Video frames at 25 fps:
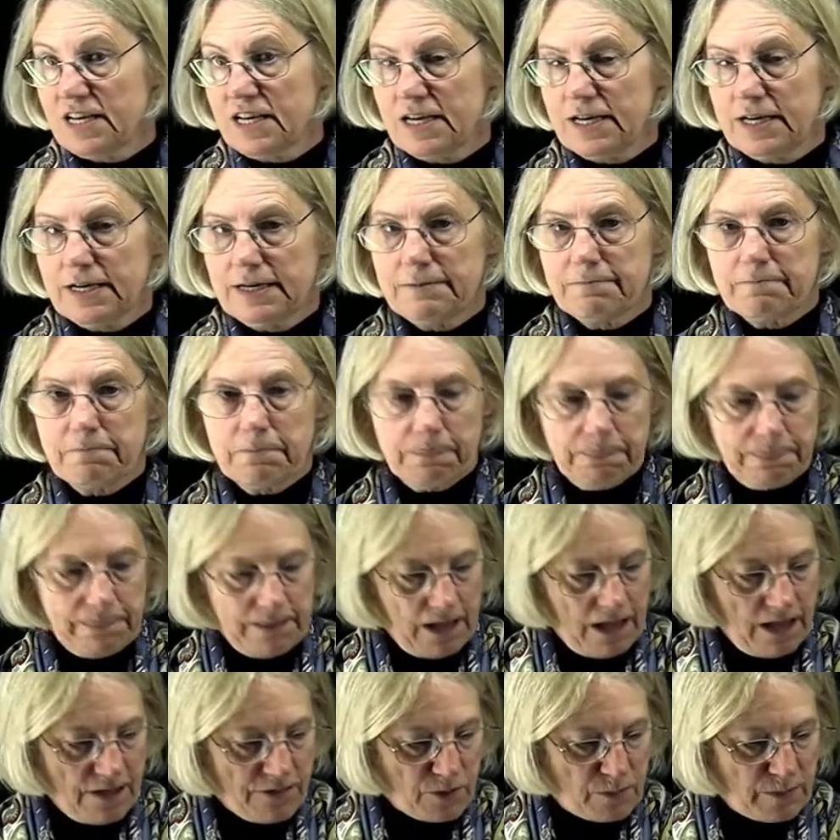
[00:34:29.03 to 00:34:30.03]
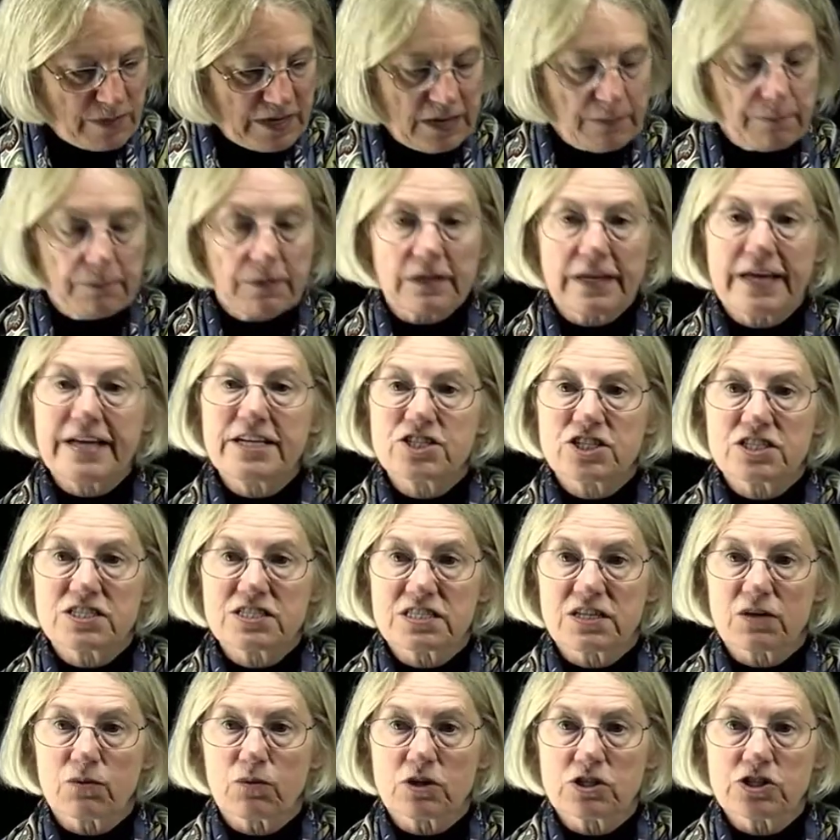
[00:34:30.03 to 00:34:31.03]
other manipulations
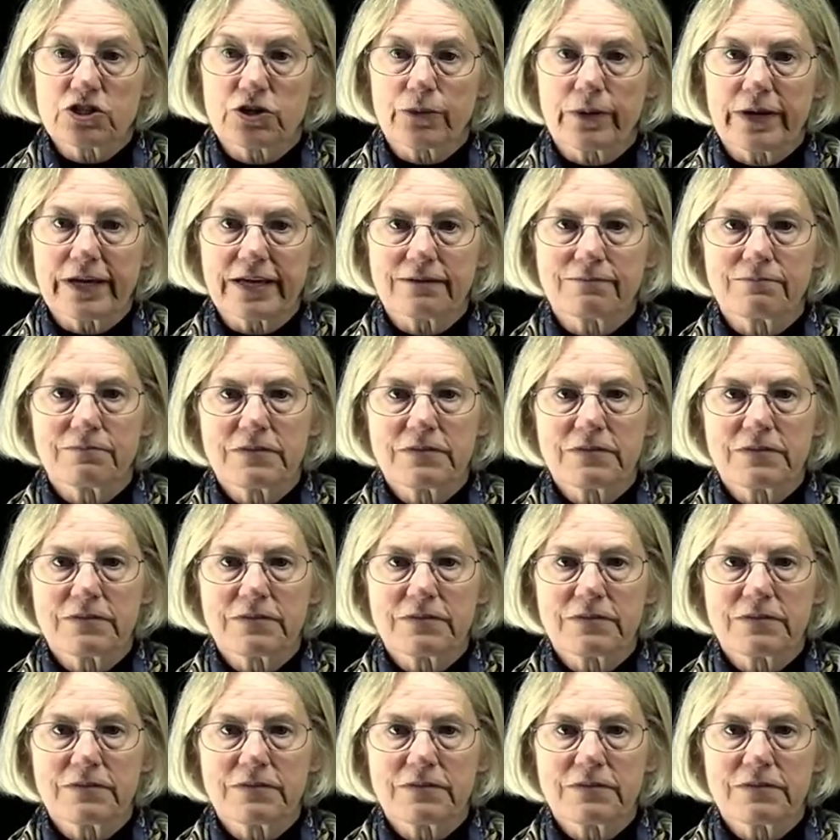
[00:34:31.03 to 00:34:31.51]
that we're doing.